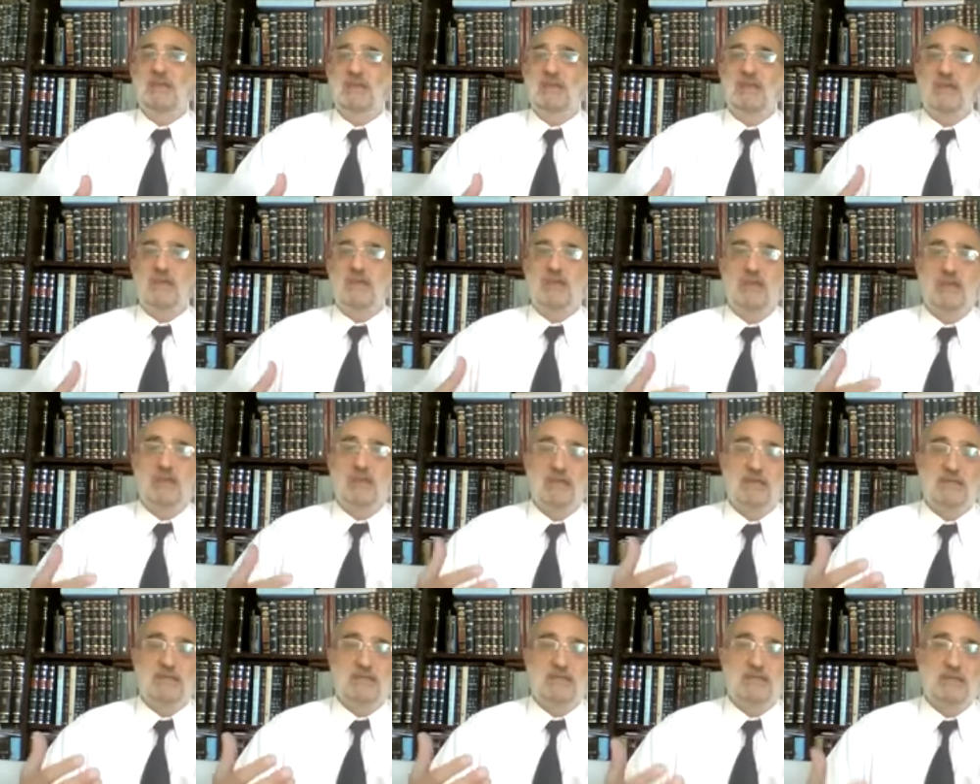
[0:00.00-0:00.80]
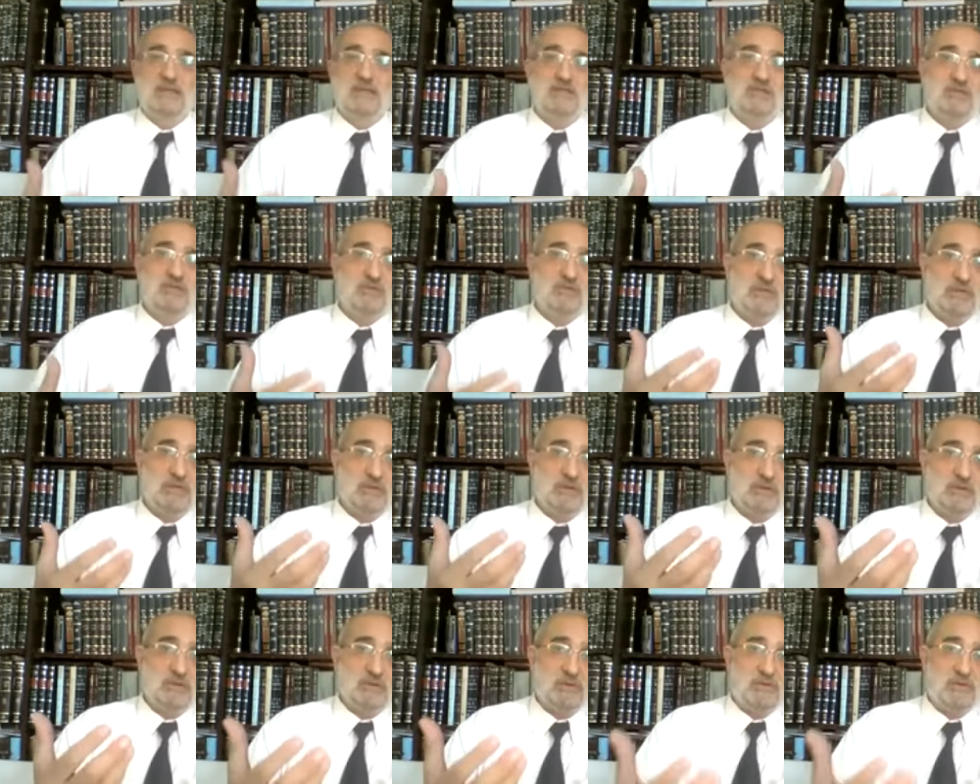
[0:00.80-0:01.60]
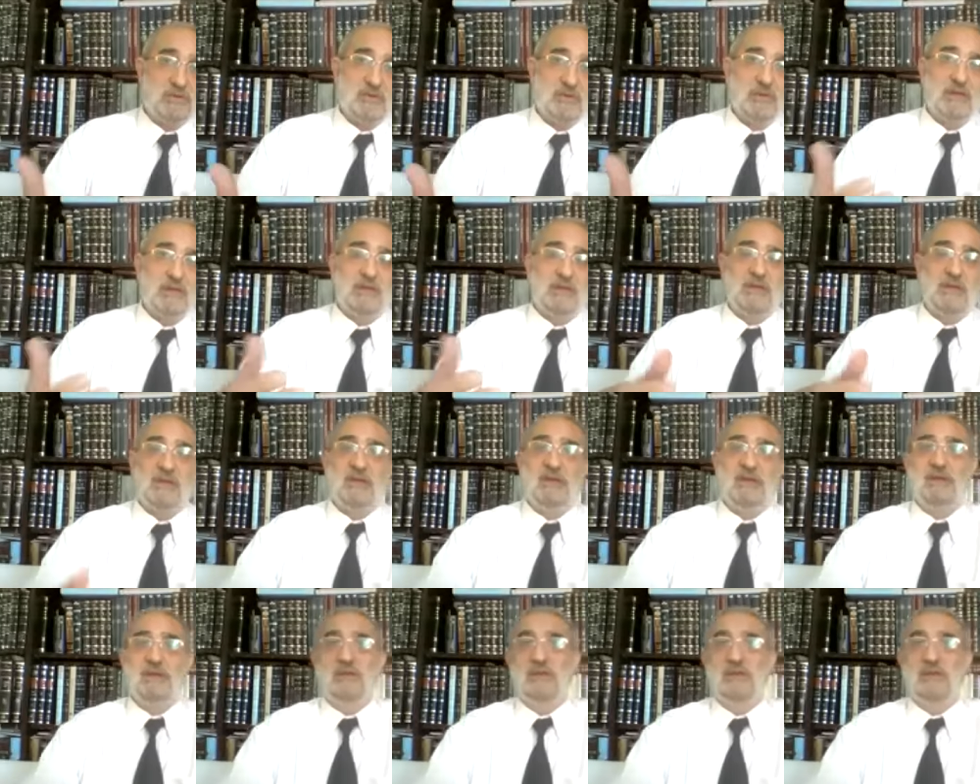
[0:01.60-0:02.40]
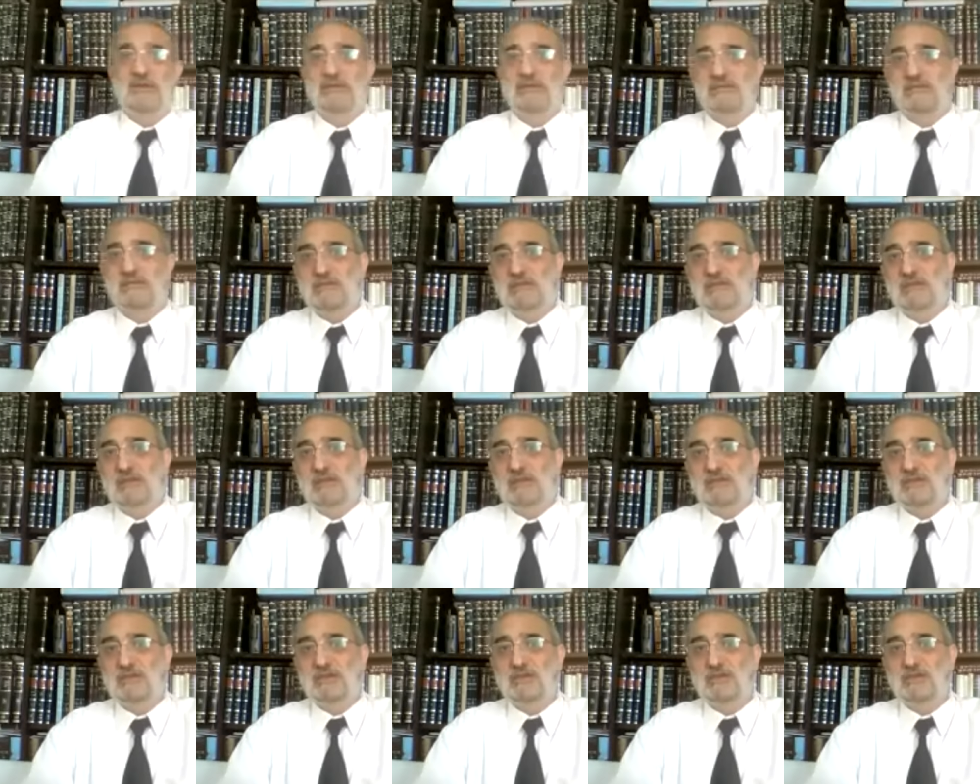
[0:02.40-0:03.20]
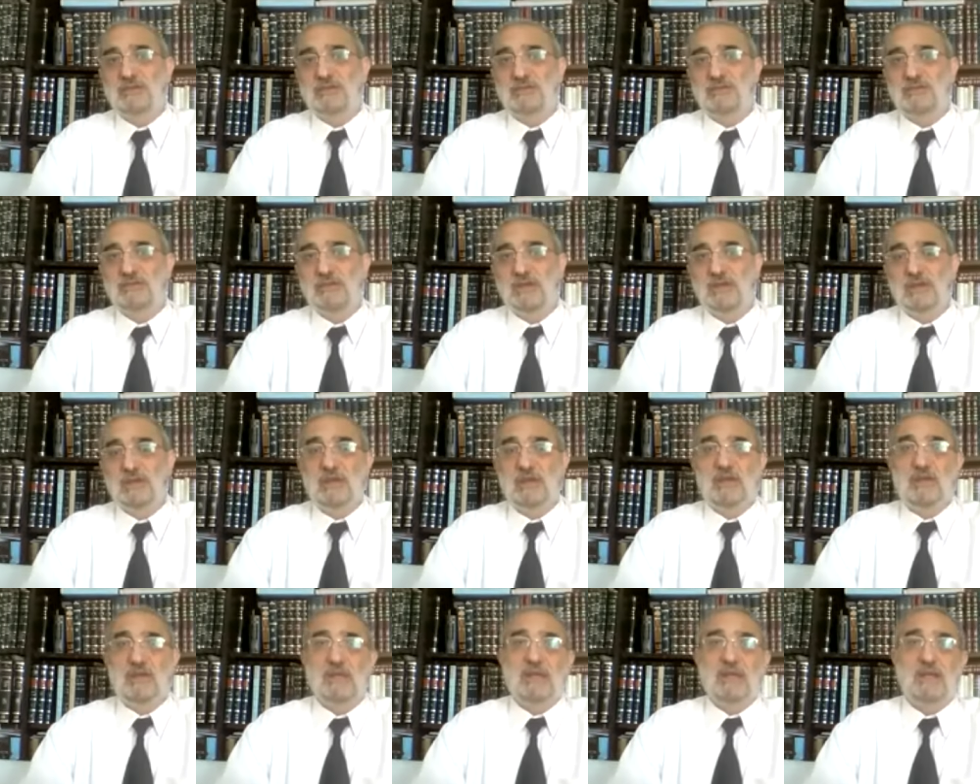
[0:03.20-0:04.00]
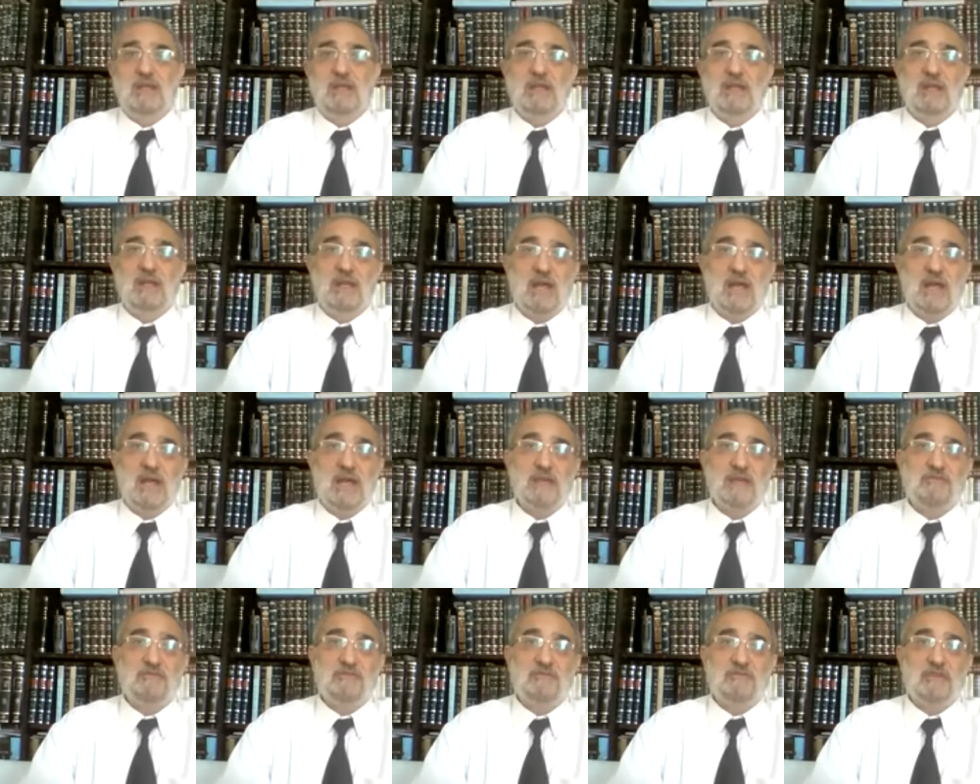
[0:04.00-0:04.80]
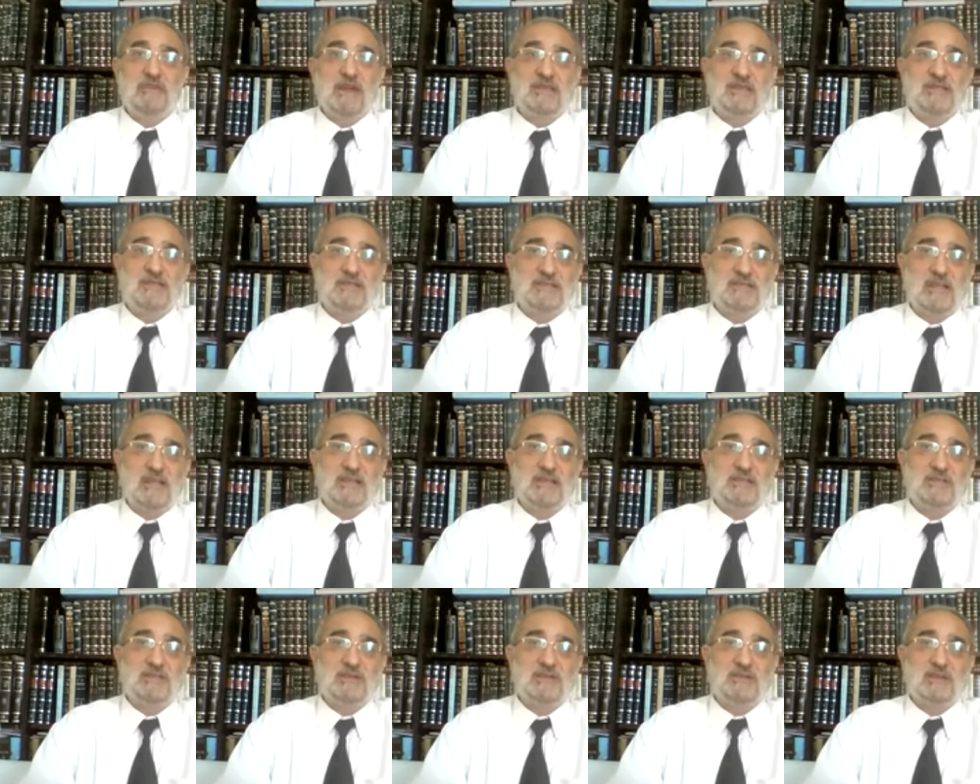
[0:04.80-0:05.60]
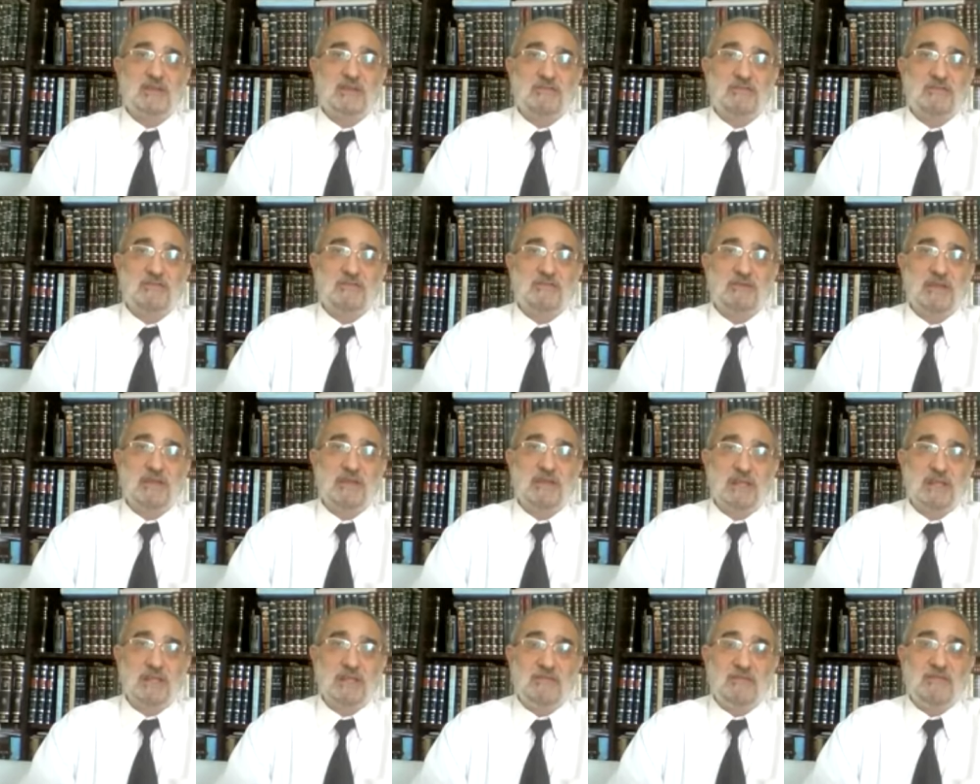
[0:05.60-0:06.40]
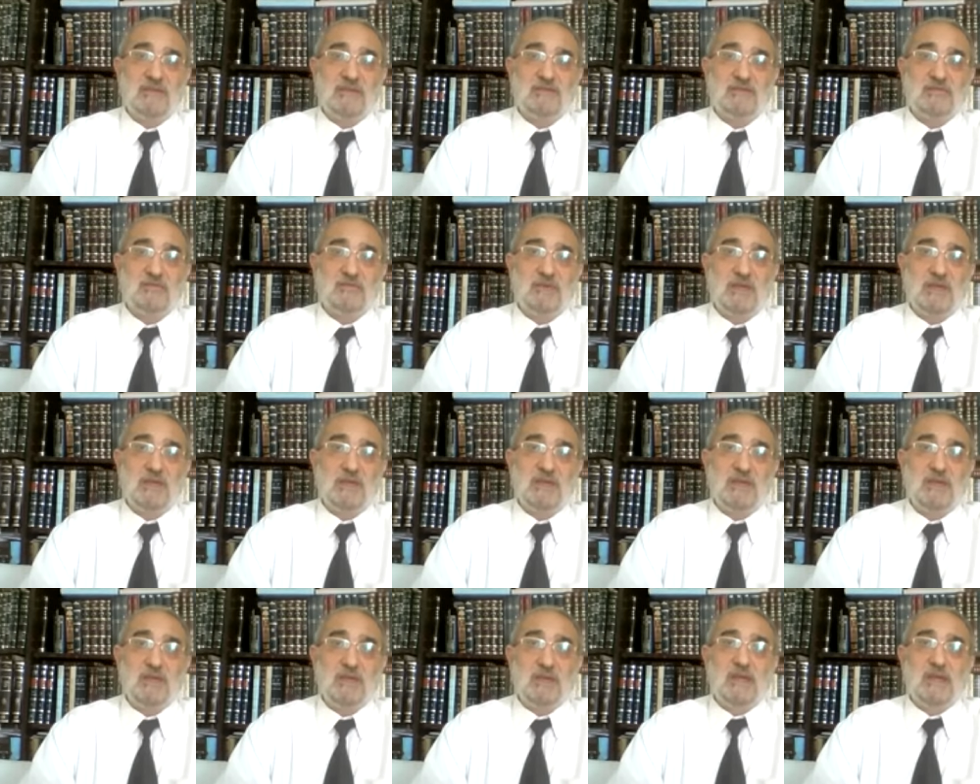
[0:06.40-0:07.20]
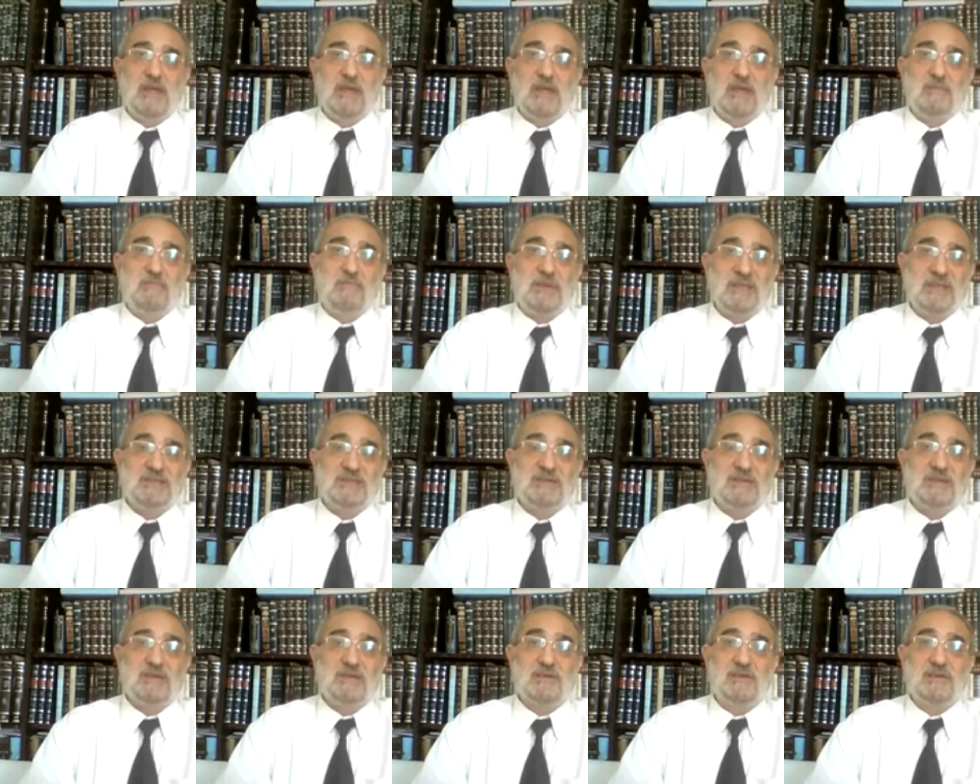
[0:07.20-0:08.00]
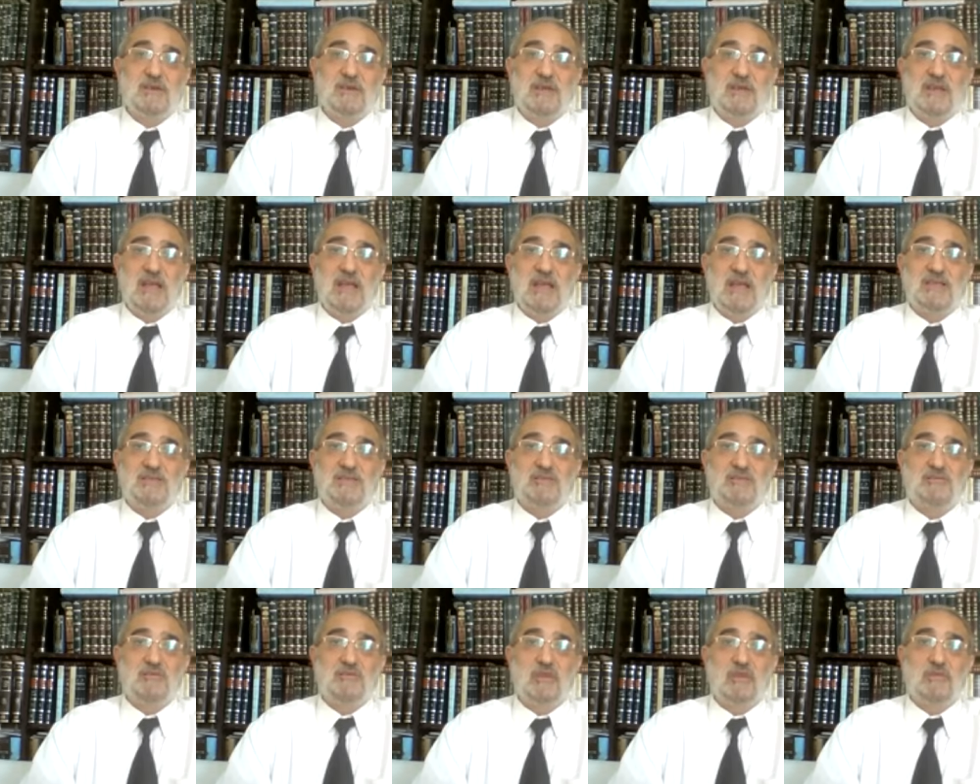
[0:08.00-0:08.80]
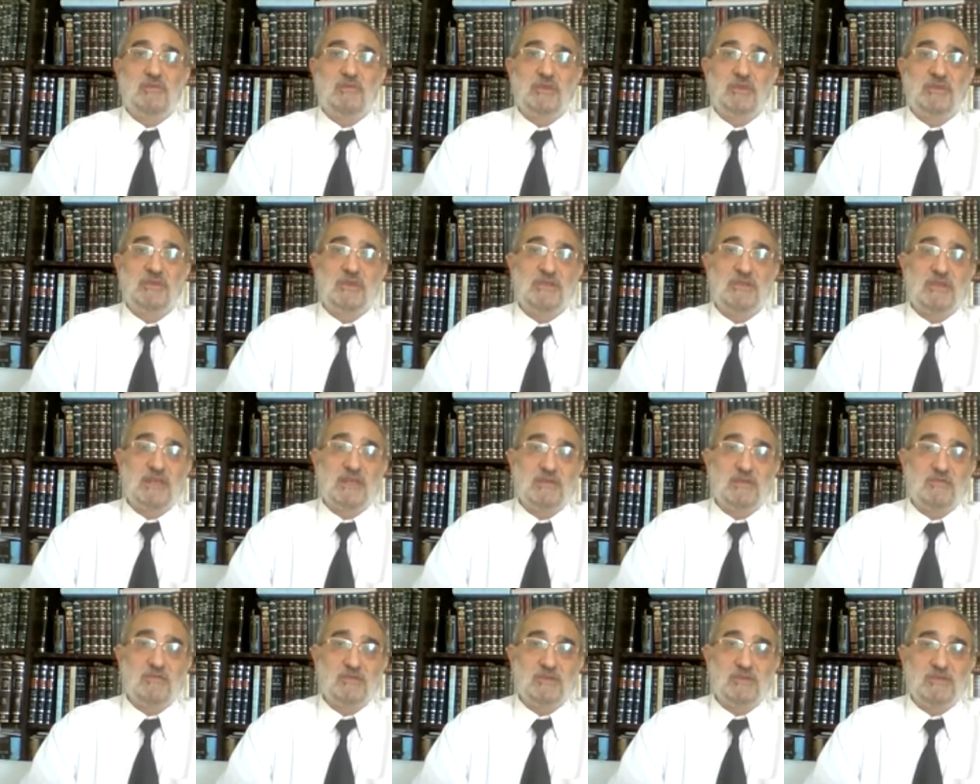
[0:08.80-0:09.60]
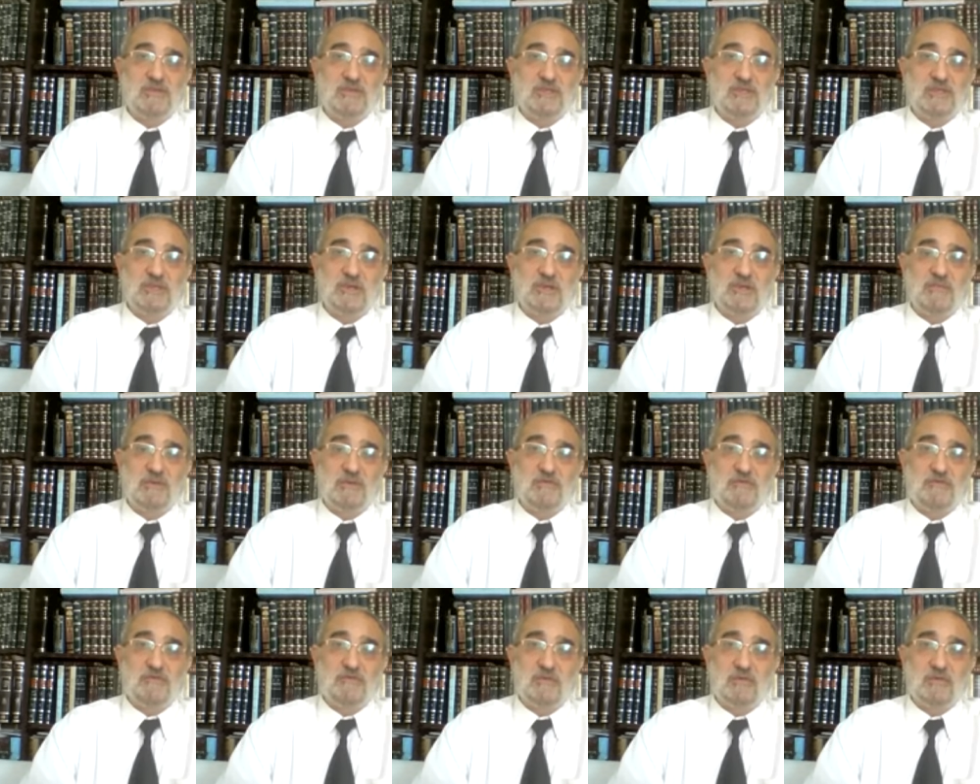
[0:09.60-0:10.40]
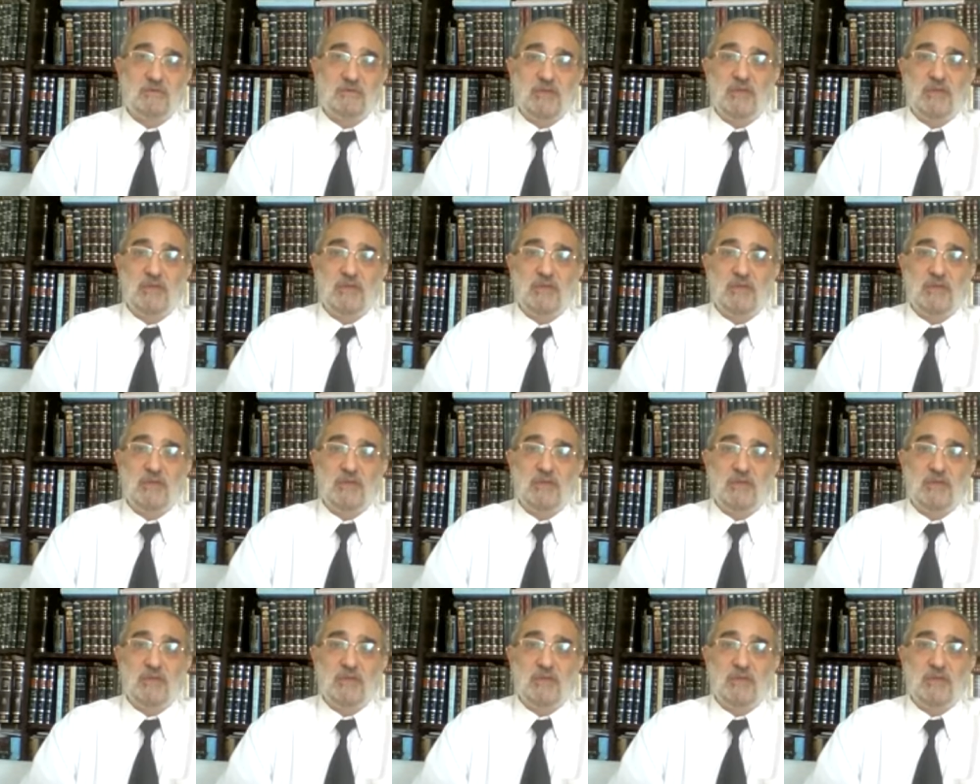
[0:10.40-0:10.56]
it's uh, to your uh, uh, to your life and standard of living to be better as a role model than it was before.